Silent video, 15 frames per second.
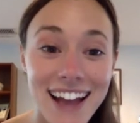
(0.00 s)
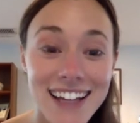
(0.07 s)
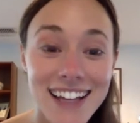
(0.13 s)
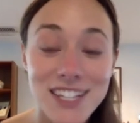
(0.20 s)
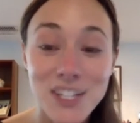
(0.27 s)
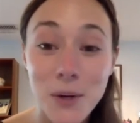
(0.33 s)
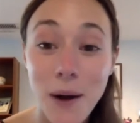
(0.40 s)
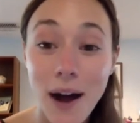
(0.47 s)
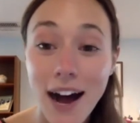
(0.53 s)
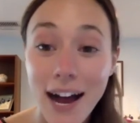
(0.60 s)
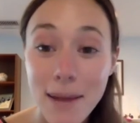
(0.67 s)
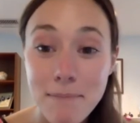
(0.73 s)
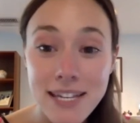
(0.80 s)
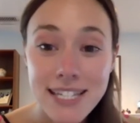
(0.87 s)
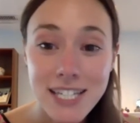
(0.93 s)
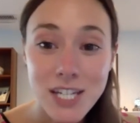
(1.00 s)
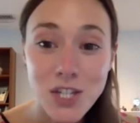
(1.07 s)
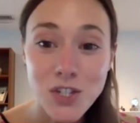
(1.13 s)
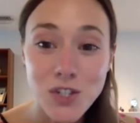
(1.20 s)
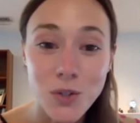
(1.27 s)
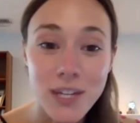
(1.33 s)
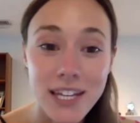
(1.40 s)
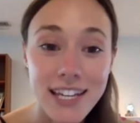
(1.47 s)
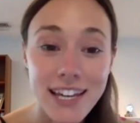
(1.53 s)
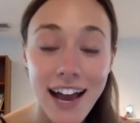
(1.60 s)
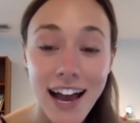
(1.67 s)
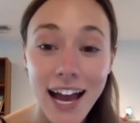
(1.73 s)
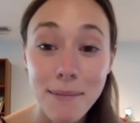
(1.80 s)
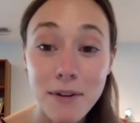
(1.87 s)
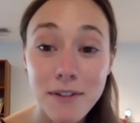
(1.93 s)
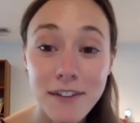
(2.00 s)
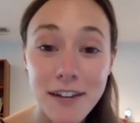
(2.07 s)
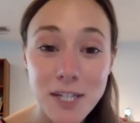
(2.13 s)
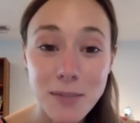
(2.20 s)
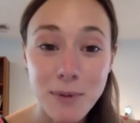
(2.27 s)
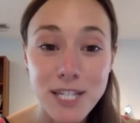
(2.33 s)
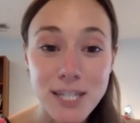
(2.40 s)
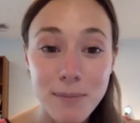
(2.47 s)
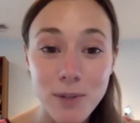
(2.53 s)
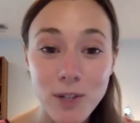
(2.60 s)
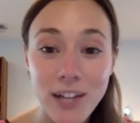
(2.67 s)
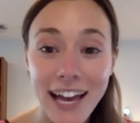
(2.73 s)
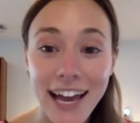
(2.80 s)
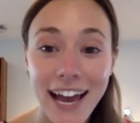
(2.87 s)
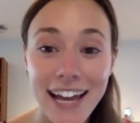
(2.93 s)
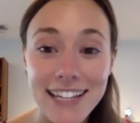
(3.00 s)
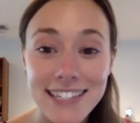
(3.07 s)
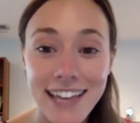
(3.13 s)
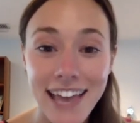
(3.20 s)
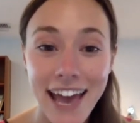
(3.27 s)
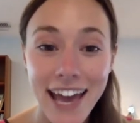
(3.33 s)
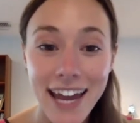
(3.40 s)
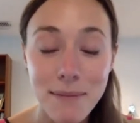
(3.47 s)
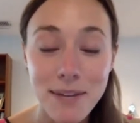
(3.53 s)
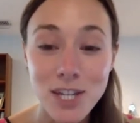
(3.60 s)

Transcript: So I'm Miss Nasuti. I'm a vice principal at Heights Academy.